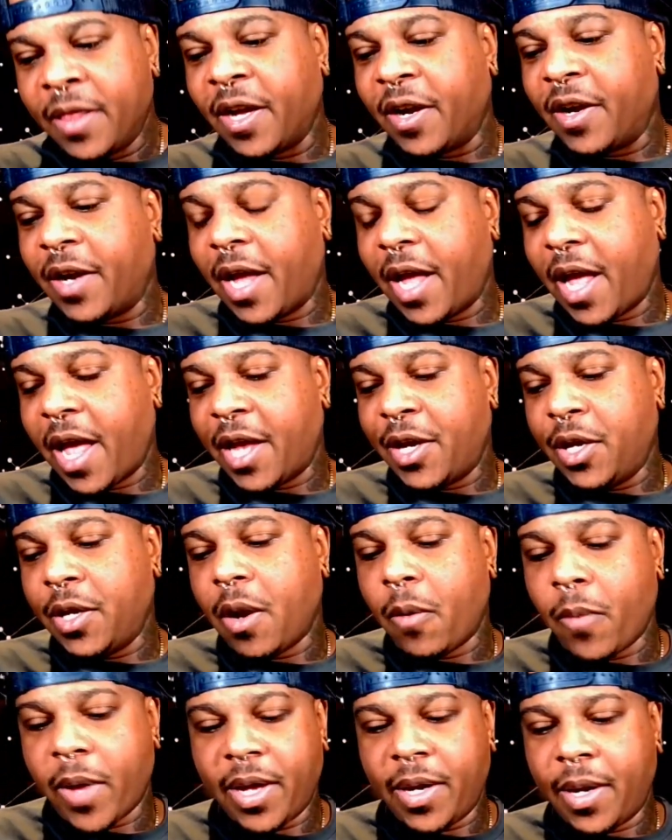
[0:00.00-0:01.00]
And you
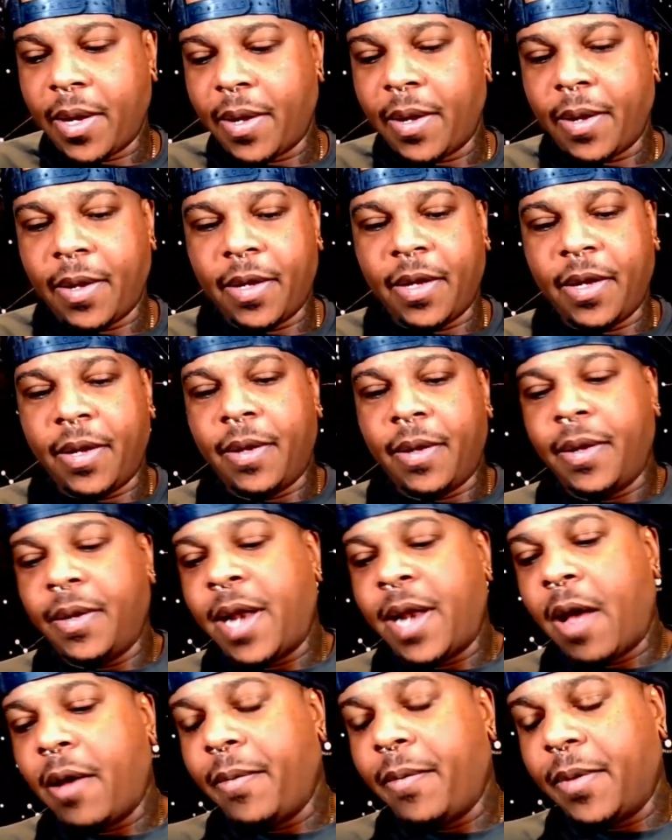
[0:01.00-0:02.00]
know what?
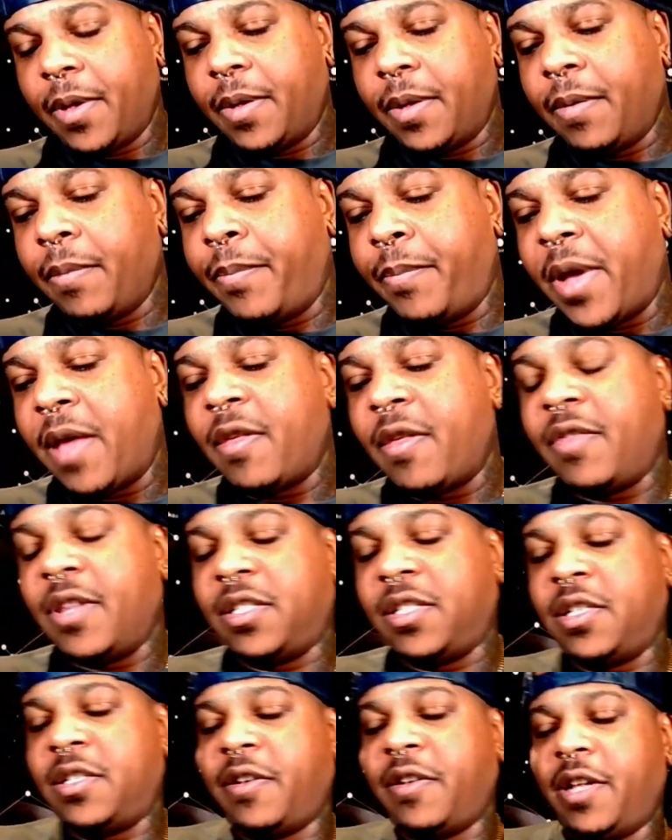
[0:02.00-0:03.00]
Now, being that
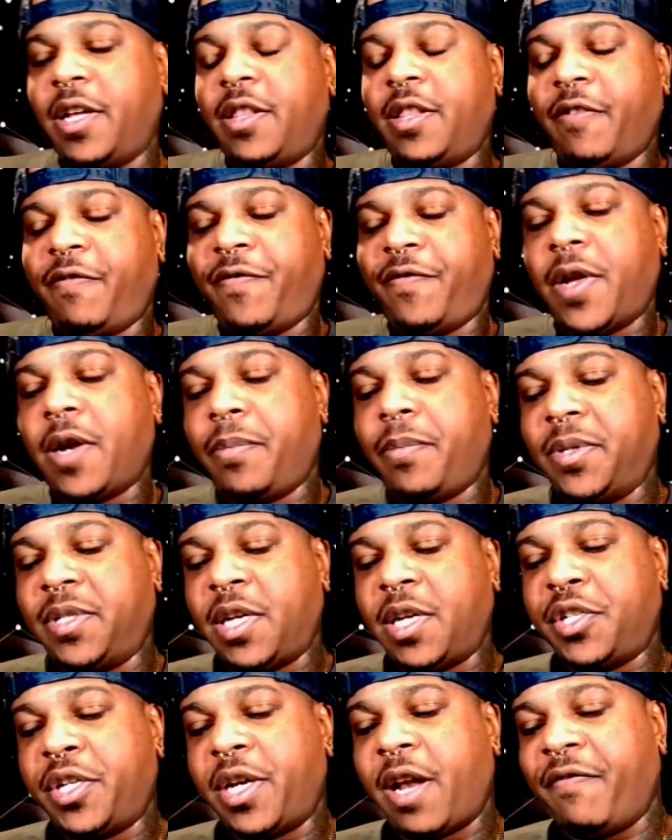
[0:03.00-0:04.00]
this is in the fear
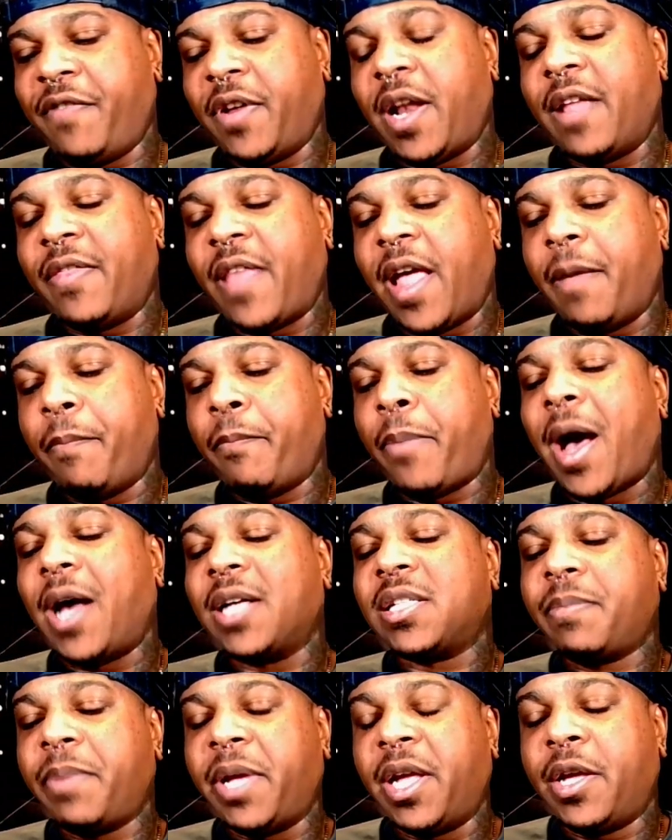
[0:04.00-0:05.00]
position, I feel like they
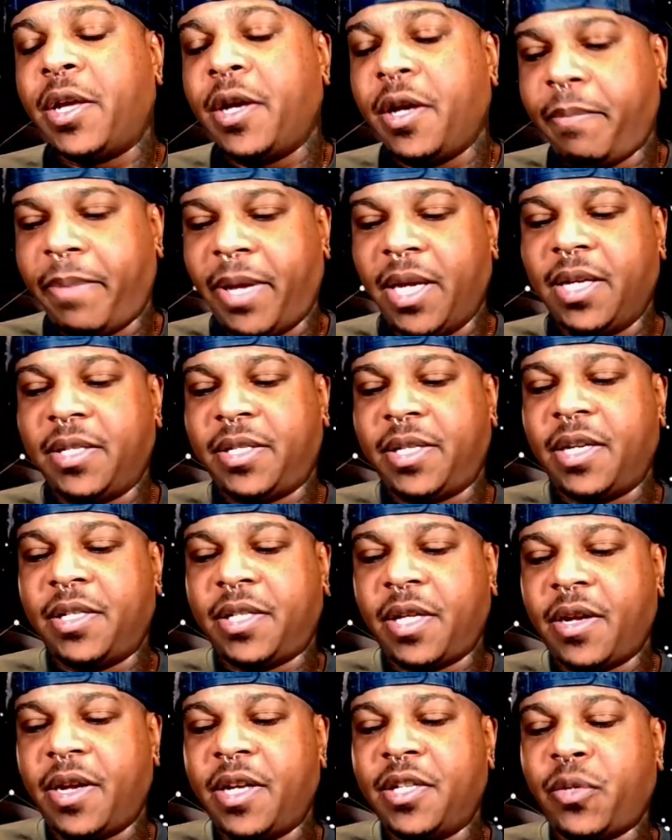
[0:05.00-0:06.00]
possibly could be listening
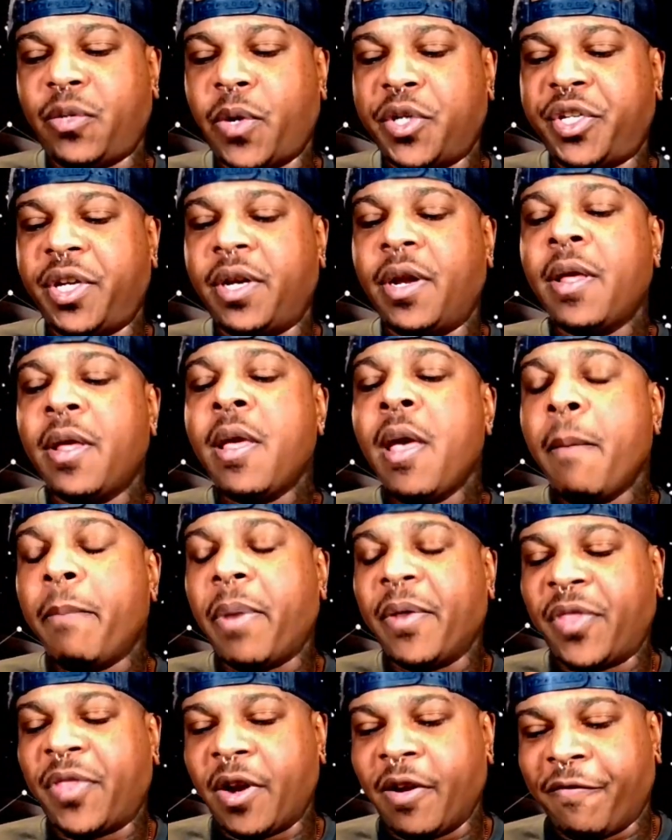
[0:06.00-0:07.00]
to their intuition,
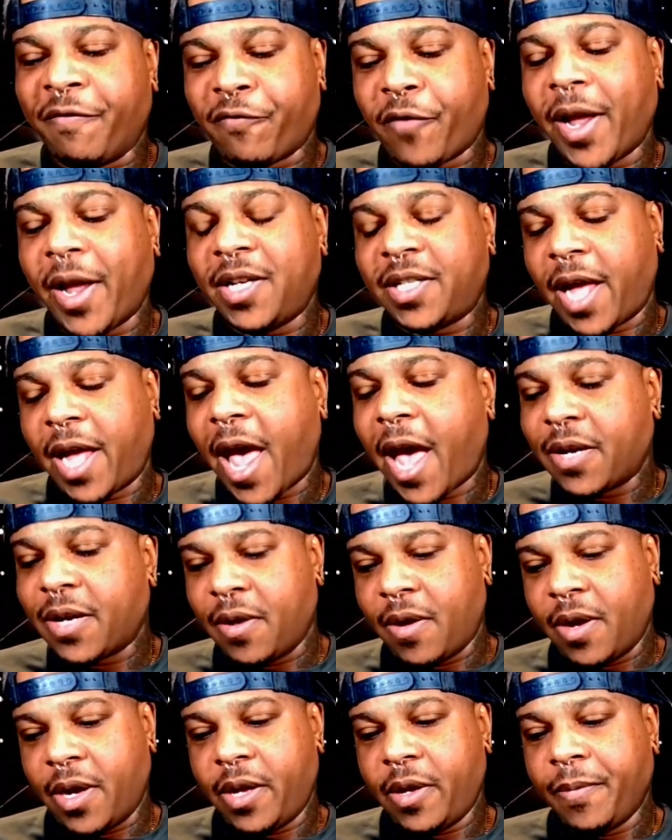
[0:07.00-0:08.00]
but they're afraid to
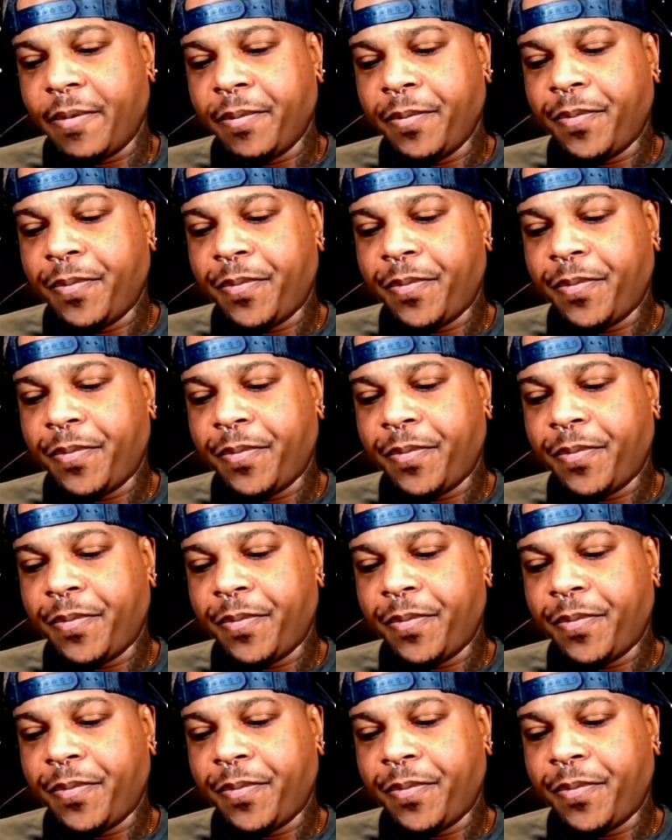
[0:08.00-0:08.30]
act on it.